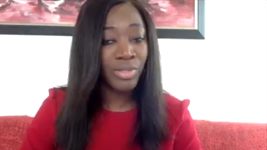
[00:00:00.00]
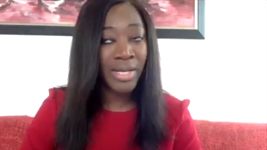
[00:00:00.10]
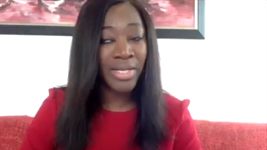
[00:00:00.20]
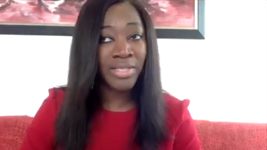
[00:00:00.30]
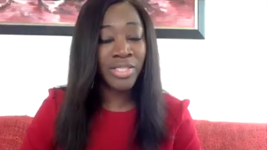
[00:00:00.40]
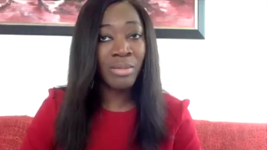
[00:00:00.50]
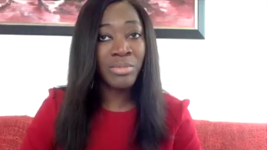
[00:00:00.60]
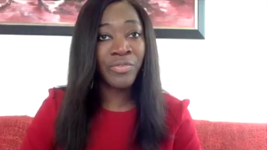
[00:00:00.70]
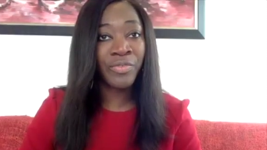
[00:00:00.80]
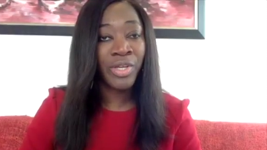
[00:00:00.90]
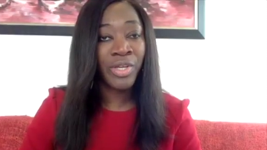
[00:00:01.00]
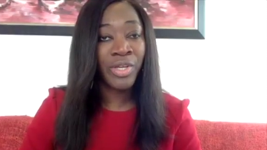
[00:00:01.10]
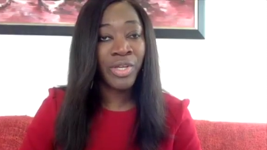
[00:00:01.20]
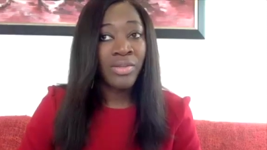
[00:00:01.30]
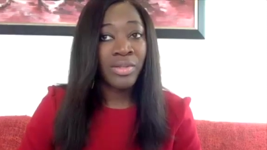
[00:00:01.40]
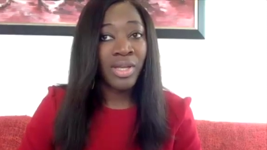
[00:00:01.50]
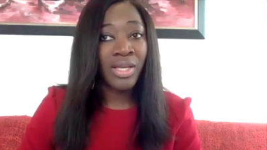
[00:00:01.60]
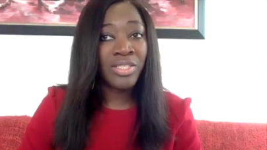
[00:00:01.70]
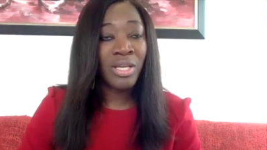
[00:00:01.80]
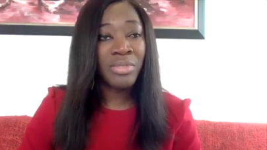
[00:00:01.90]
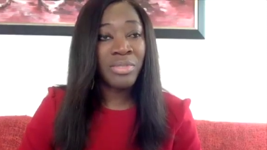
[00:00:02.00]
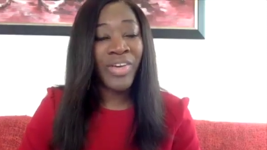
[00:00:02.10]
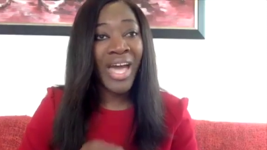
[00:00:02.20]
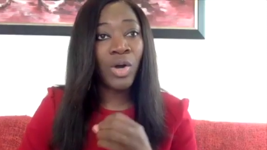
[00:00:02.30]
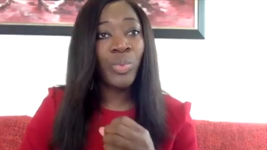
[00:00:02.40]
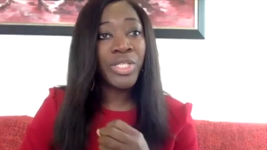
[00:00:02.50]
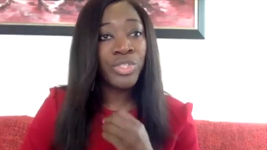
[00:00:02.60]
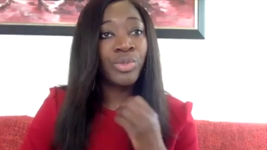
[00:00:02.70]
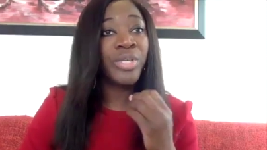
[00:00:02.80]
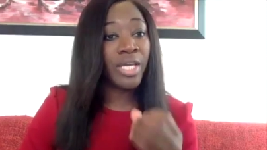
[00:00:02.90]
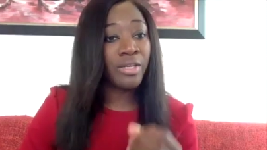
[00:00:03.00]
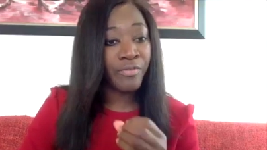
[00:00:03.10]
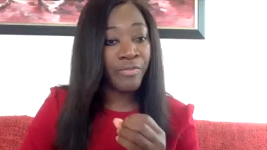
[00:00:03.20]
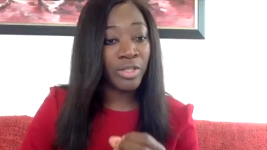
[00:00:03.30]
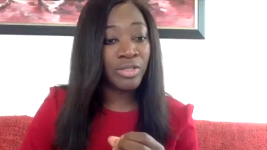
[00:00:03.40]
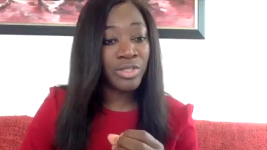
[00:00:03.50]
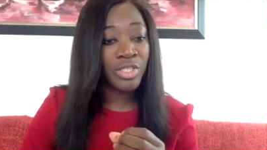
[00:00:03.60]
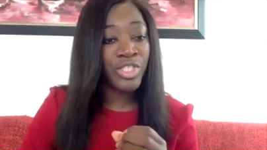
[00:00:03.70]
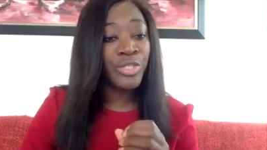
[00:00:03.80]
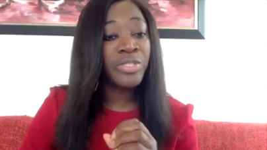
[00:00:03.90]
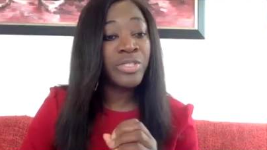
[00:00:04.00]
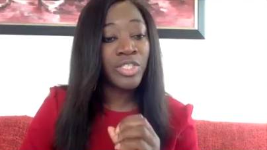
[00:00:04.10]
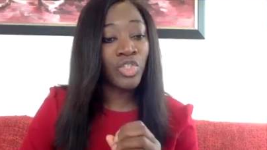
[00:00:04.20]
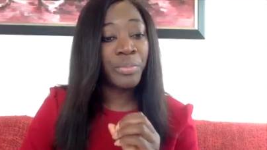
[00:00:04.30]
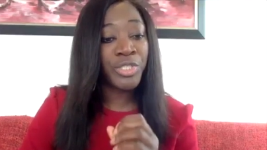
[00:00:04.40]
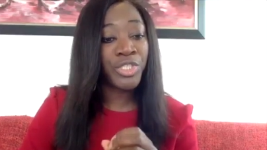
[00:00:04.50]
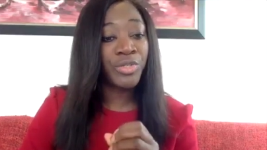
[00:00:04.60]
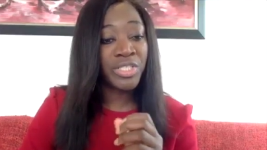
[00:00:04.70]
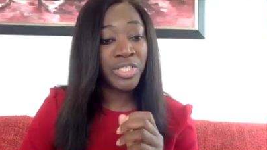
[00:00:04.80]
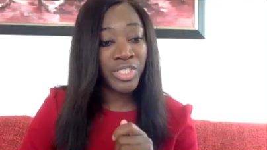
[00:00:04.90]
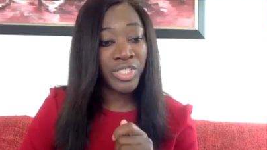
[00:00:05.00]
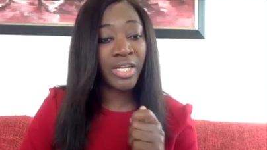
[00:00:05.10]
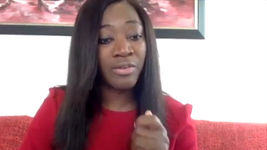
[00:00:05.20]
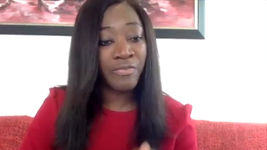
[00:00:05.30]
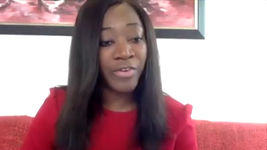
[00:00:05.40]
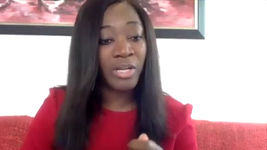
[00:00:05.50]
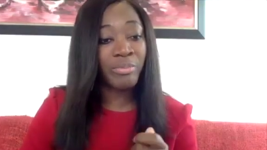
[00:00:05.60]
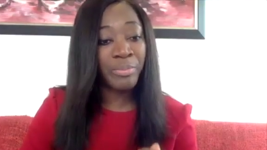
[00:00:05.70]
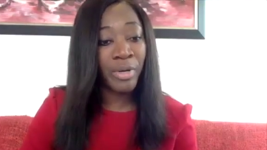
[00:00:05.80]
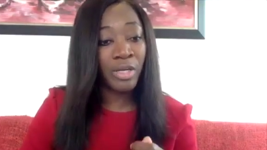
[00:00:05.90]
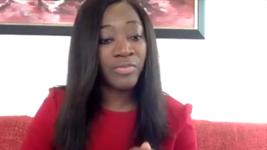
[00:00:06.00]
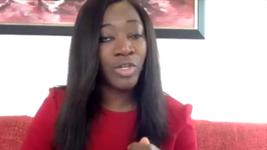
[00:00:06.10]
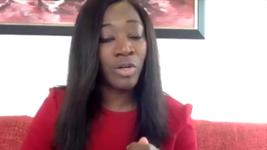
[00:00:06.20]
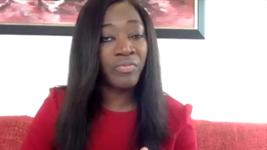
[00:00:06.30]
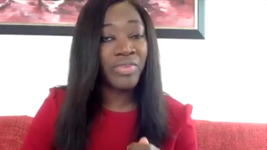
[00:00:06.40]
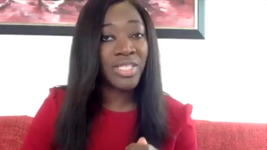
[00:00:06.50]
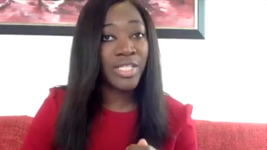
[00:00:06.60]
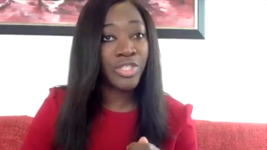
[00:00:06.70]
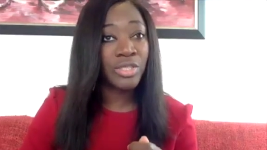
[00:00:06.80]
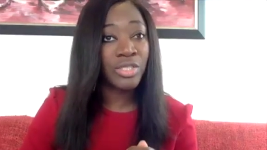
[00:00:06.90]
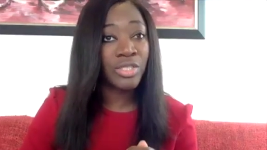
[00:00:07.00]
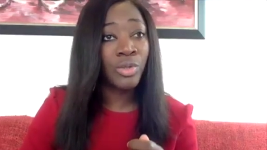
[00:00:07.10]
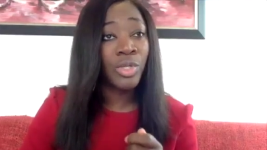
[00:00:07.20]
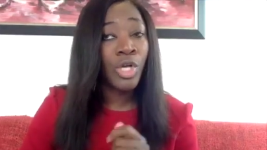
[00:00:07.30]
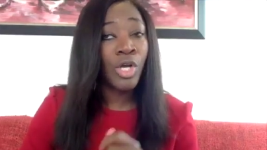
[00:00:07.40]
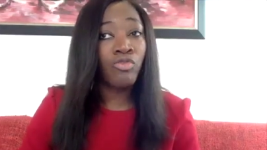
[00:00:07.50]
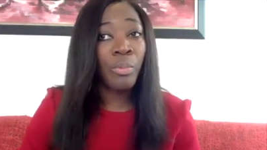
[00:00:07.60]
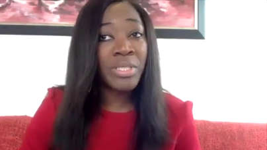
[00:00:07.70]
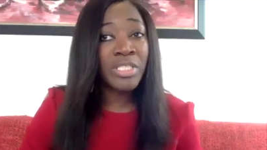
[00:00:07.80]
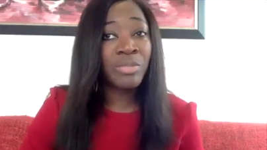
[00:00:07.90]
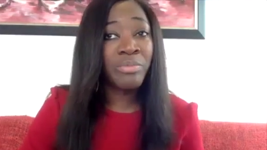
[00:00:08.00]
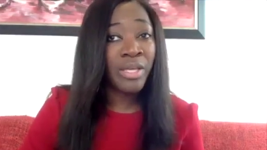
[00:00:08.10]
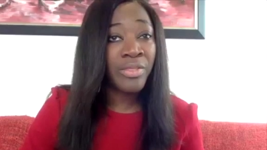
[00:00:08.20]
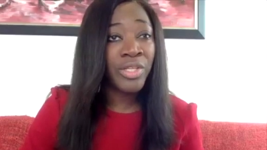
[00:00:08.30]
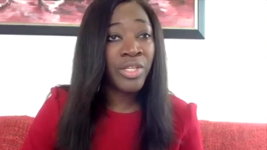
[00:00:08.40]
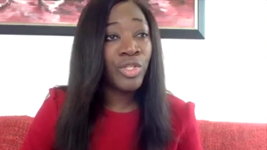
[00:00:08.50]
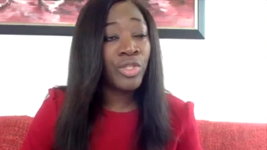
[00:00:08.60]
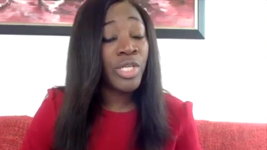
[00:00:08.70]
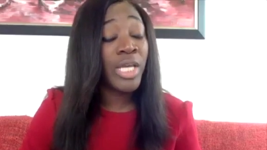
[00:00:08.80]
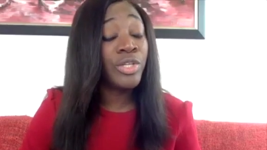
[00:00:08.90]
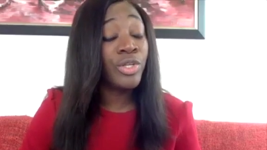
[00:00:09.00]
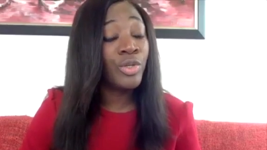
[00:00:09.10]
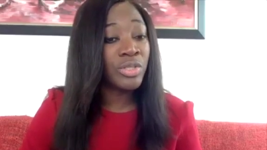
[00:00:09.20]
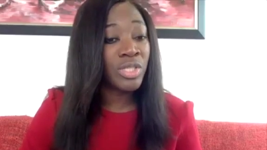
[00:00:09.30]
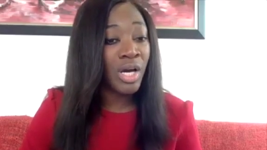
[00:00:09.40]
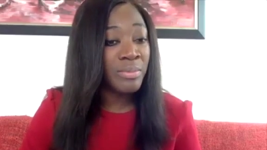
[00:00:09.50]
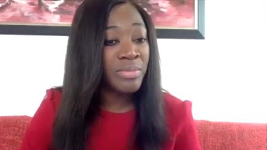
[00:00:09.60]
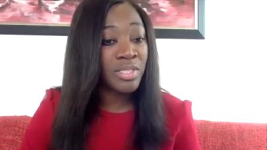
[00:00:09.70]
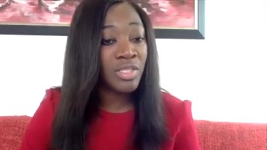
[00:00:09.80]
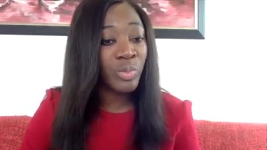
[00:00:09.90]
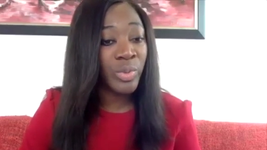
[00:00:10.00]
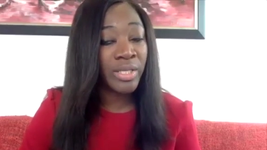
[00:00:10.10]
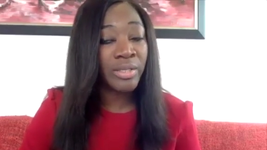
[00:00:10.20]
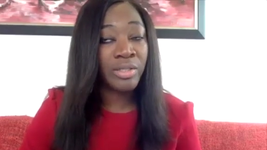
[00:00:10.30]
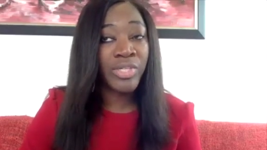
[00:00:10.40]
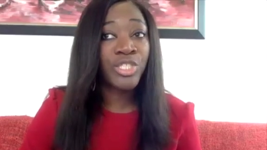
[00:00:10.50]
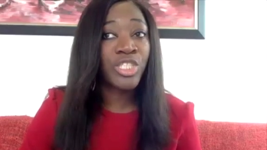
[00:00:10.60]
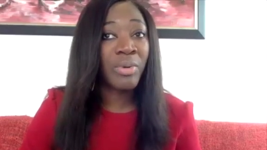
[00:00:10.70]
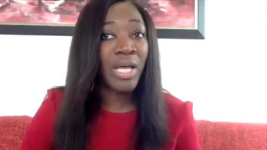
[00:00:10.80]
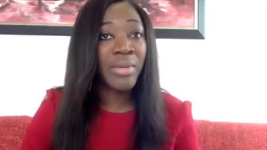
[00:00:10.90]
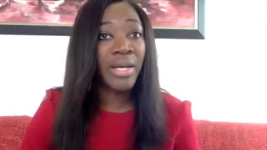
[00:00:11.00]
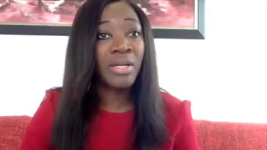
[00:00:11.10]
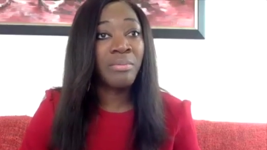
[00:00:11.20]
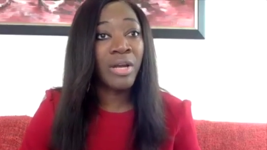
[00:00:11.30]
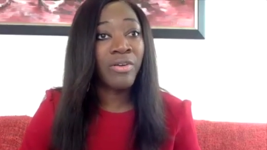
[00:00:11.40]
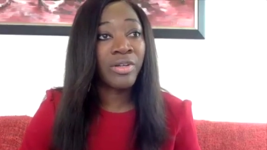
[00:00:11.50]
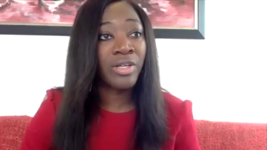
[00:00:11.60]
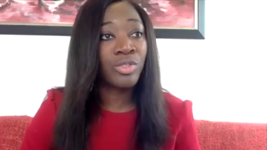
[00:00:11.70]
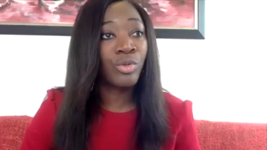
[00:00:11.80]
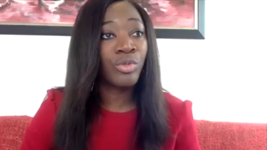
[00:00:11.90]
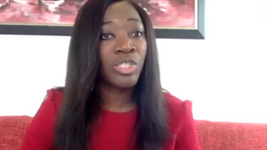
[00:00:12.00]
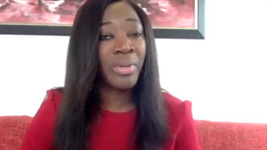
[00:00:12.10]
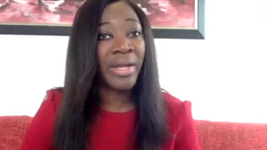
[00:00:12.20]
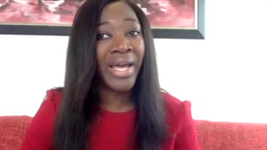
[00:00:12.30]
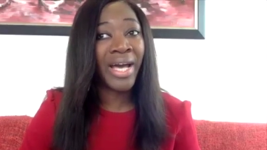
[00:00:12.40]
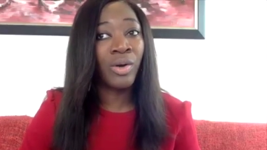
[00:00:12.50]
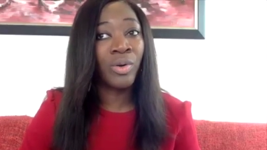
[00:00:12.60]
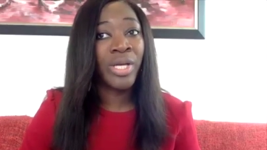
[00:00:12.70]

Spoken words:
And in terms of how we do get in front and using this opportunity to get in front and be part of the conversation. So Robert Smith in the New York Times this week, the richest Black man in America, talked about how